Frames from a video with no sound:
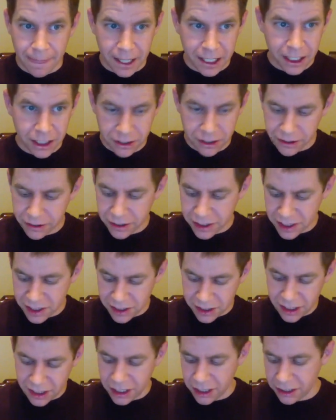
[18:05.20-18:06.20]
You'll notice
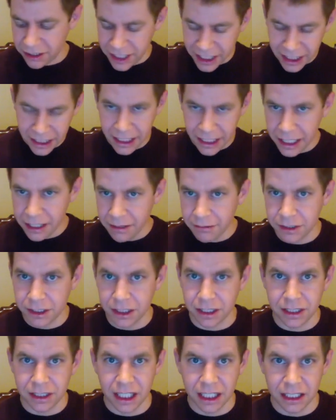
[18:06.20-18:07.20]
it's not articulating, which
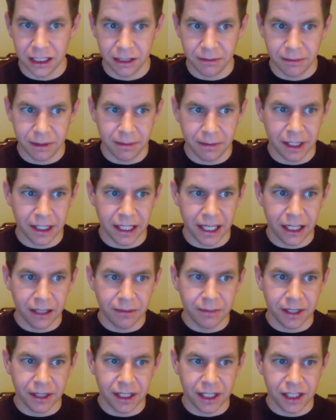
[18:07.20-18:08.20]
I'll talk a little bit about later,
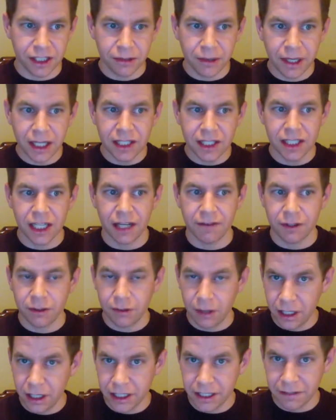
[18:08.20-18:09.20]
but the screen itself, the
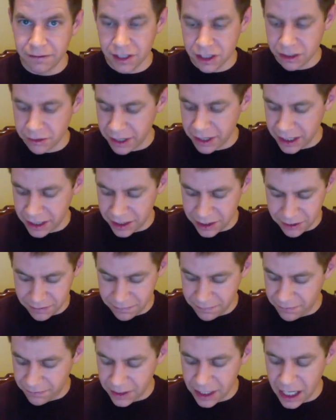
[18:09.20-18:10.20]
quality of the screen is
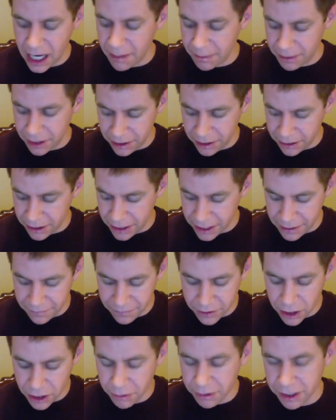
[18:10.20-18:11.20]
phenomenal. I have
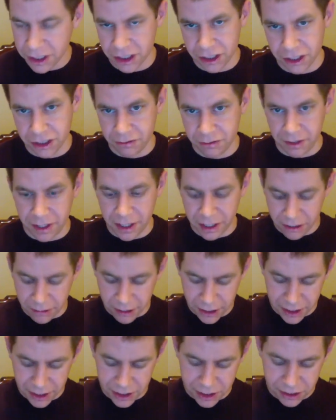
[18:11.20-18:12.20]
no issues with the
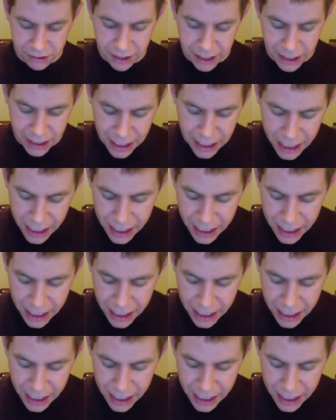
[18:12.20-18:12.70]
quality of the screen.